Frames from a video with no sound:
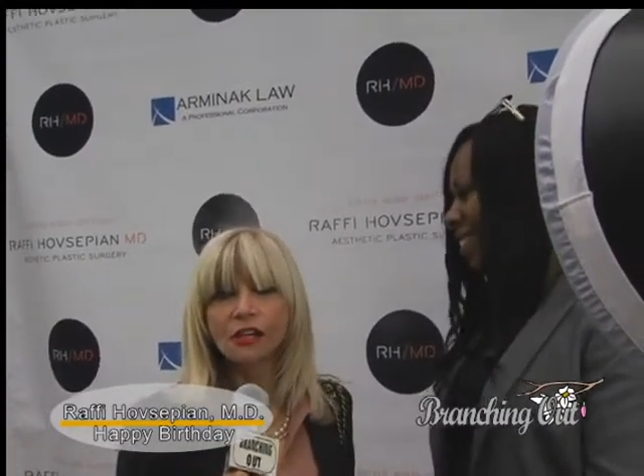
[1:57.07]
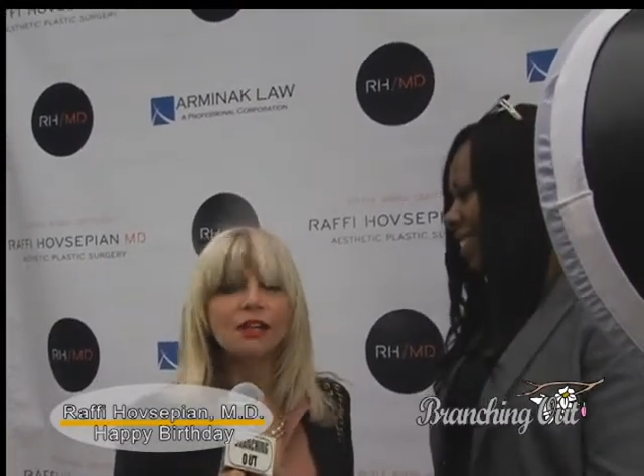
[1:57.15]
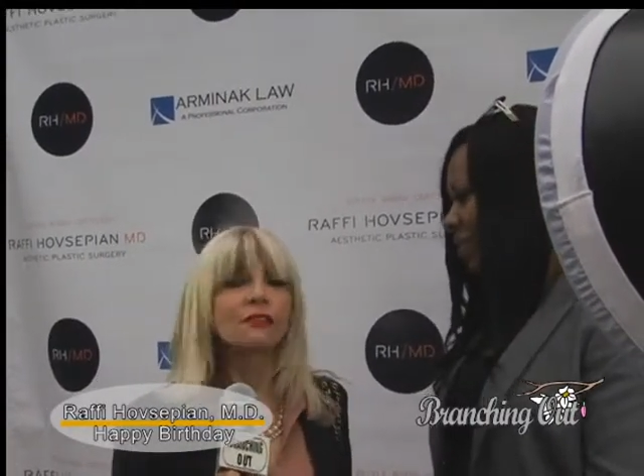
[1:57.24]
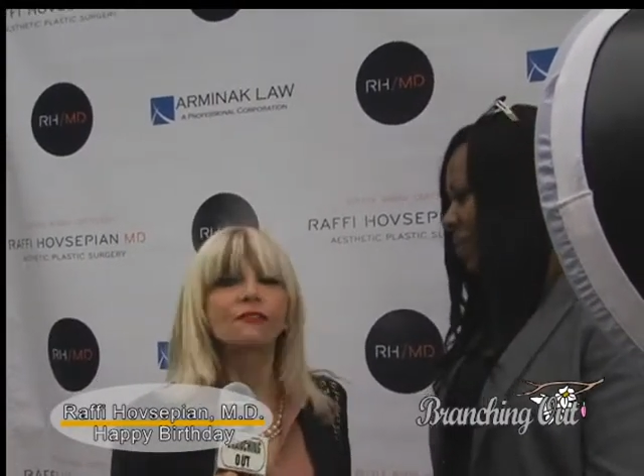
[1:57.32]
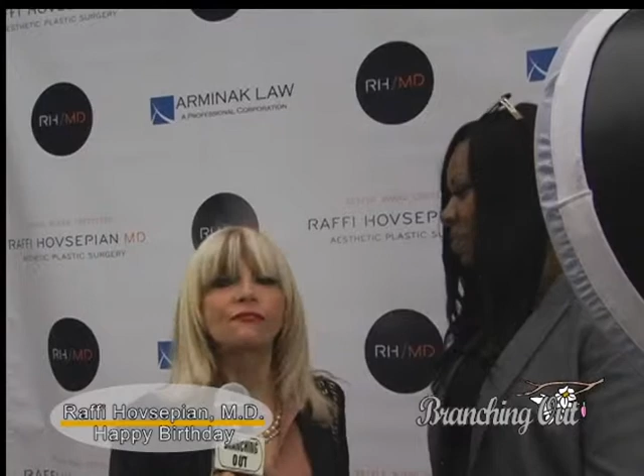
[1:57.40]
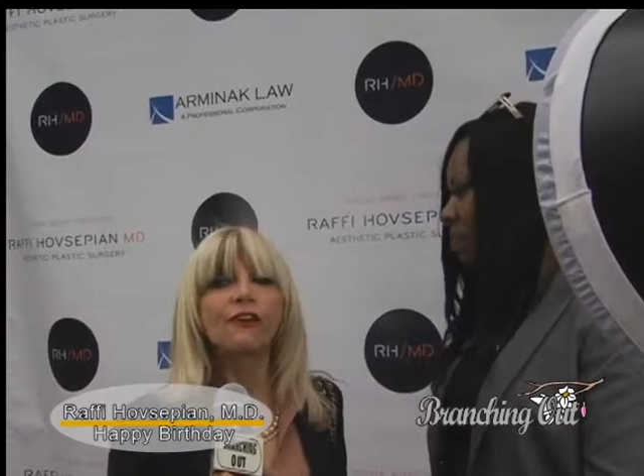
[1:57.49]

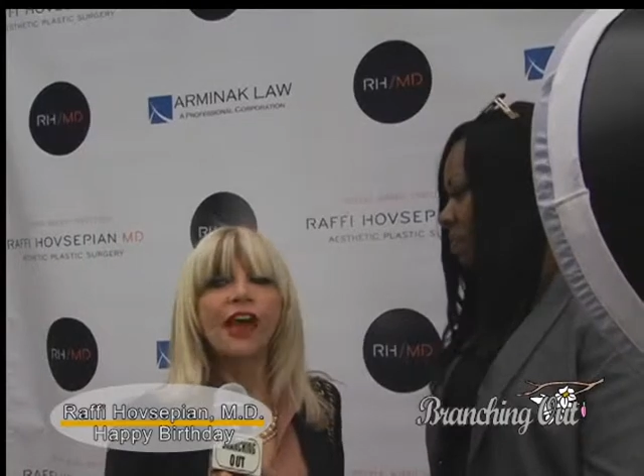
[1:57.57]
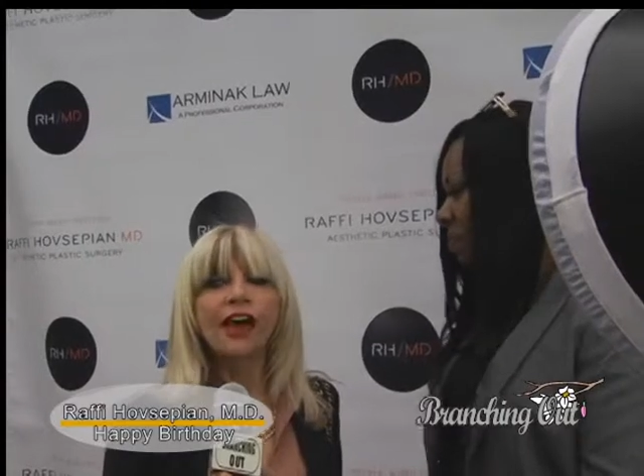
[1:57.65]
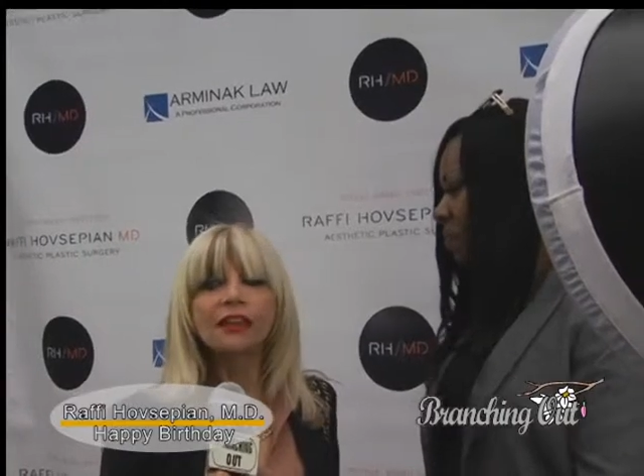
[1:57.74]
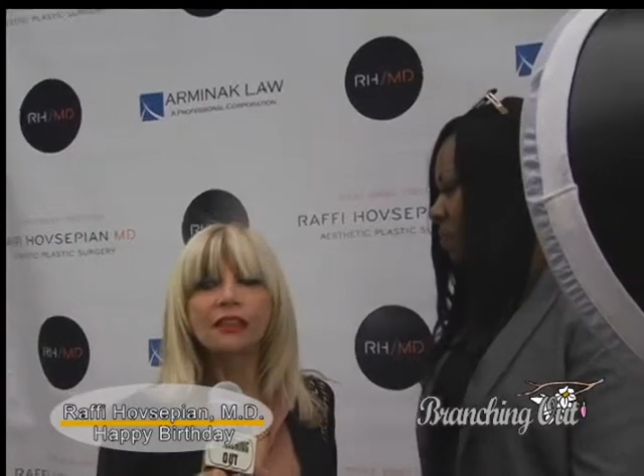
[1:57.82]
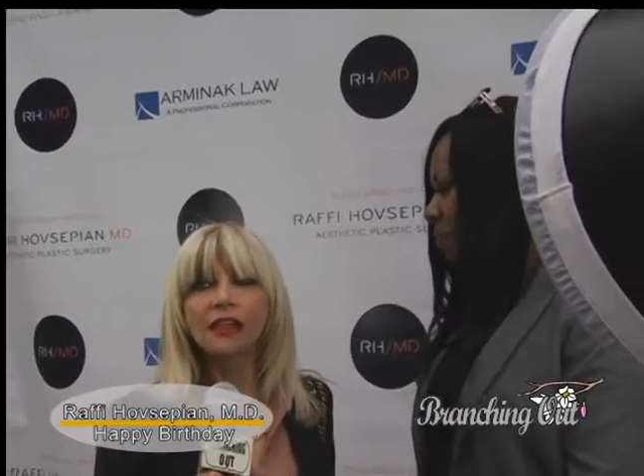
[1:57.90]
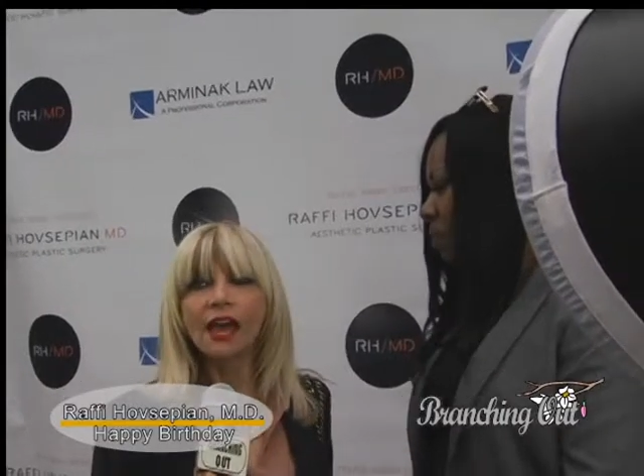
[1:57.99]
And the
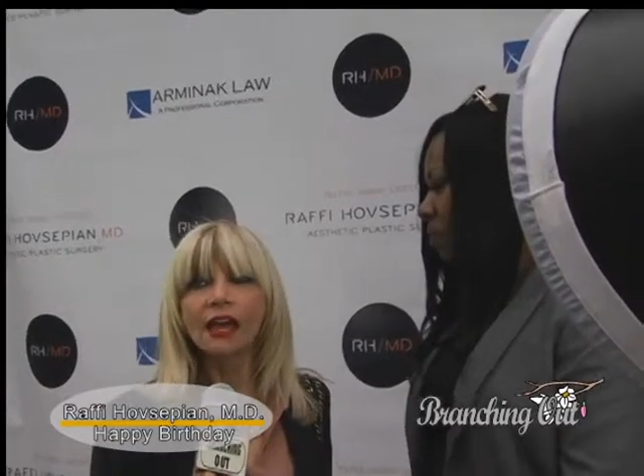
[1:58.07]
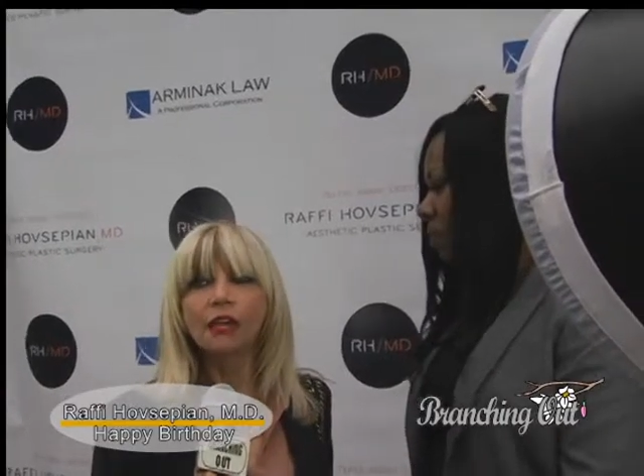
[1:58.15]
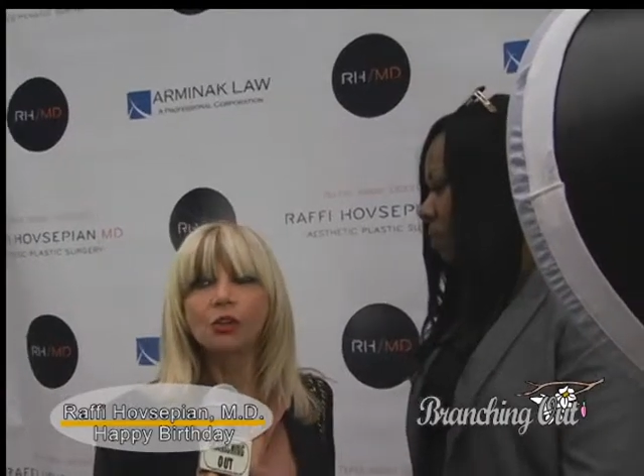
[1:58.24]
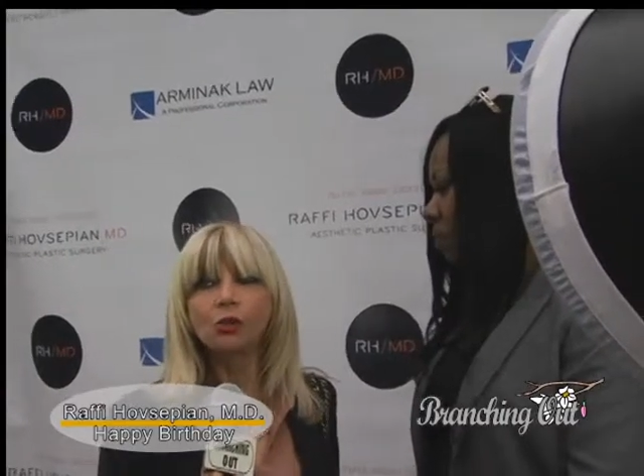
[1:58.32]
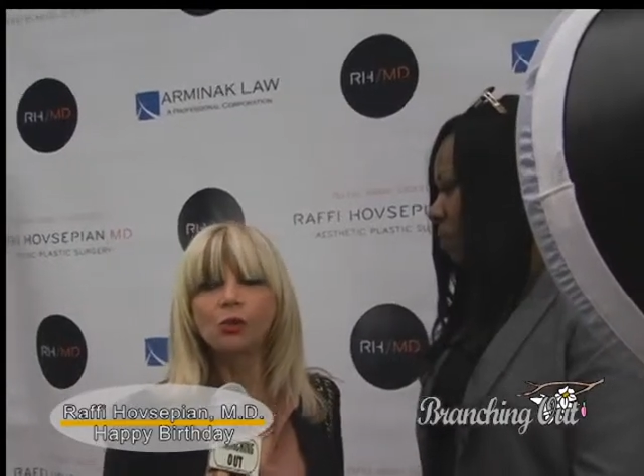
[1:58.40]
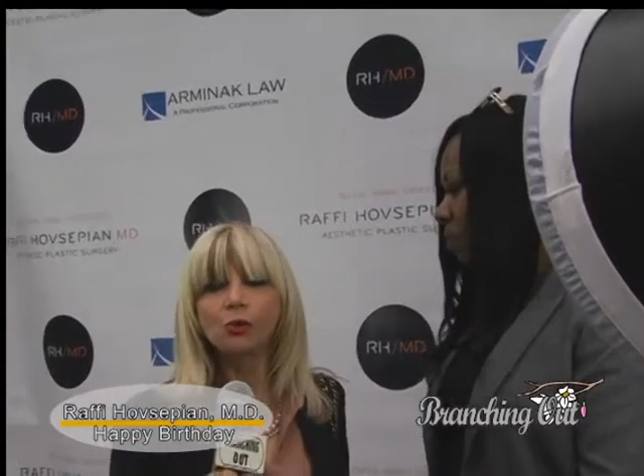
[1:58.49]
fact
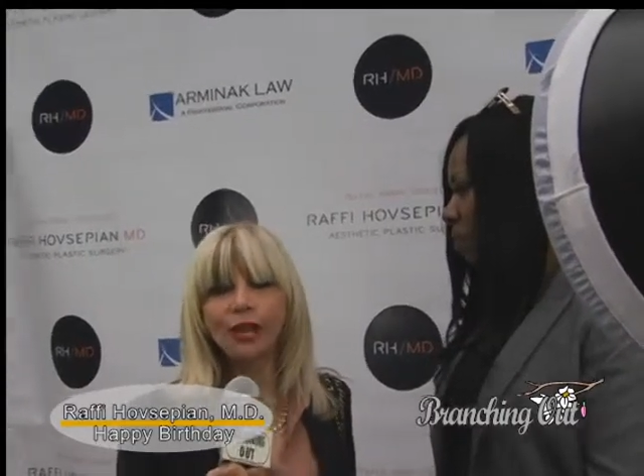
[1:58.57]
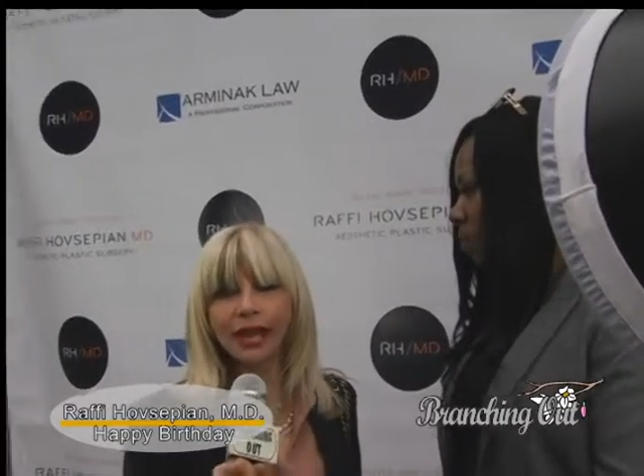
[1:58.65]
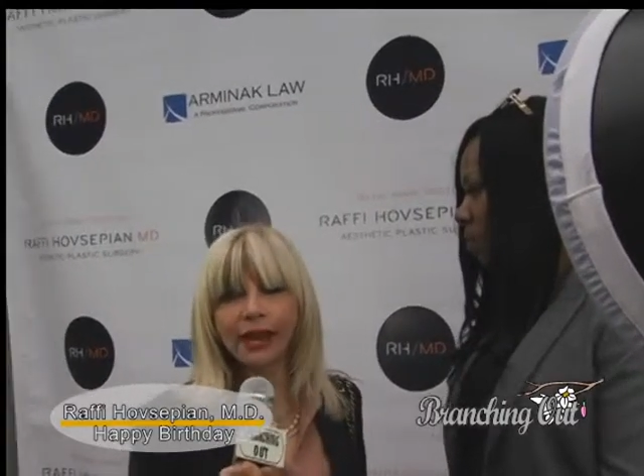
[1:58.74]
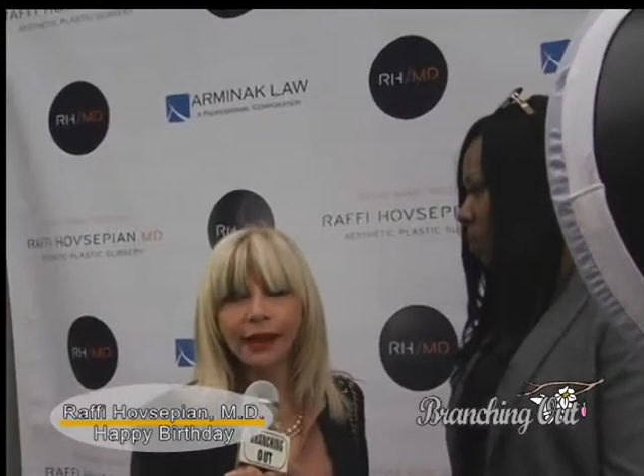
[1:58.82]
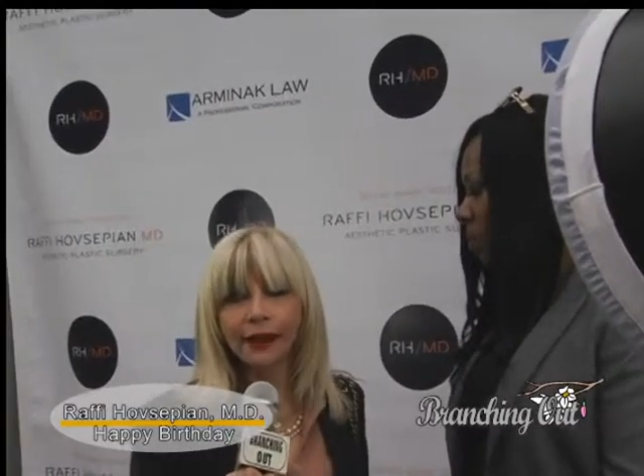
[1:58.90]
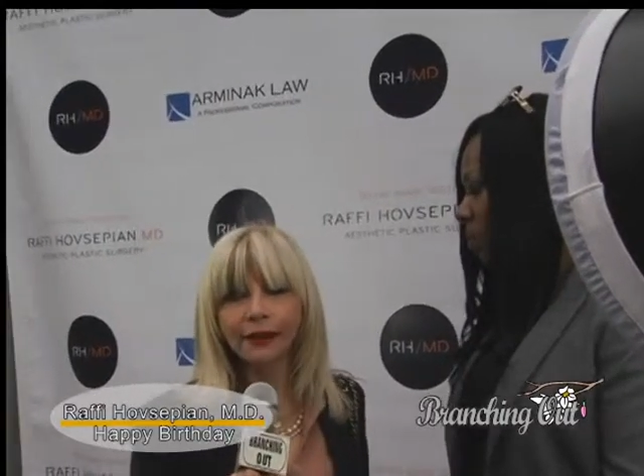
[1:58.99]
that you
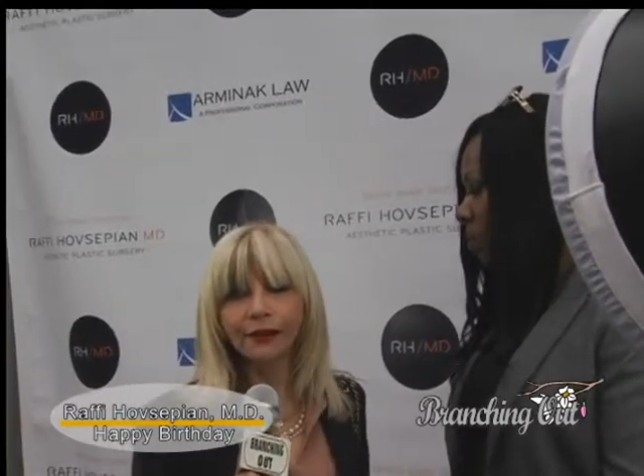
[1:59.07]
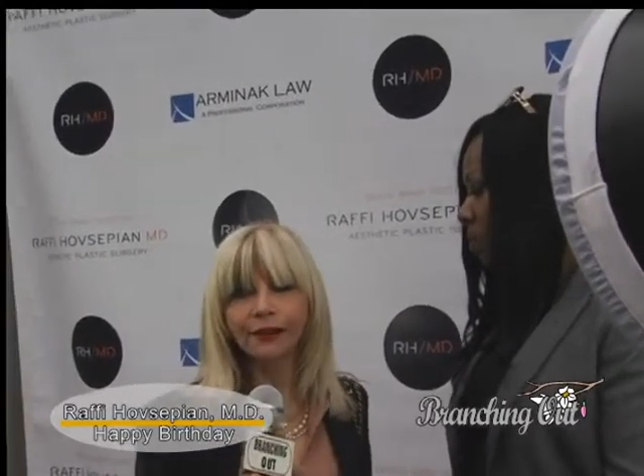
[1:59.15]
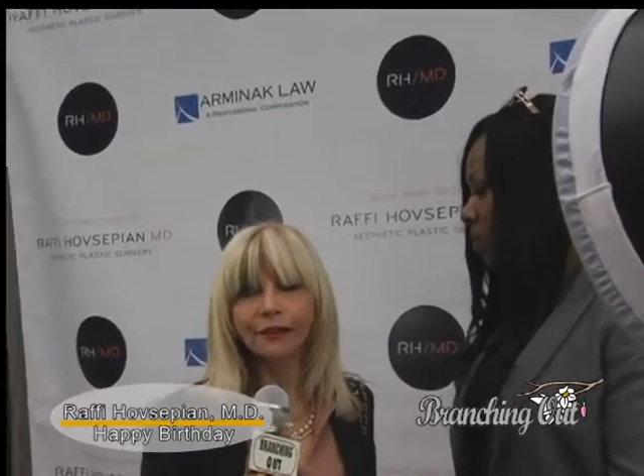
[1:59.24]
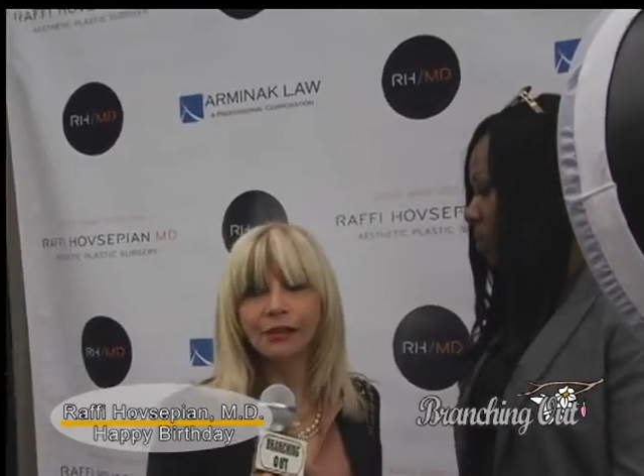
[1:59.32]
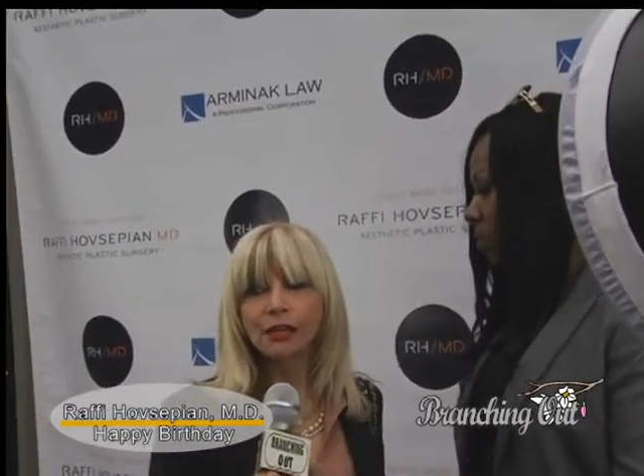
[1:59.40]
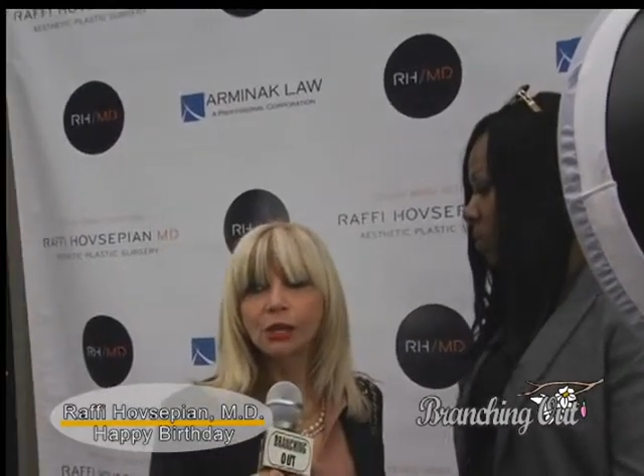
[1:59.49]
care,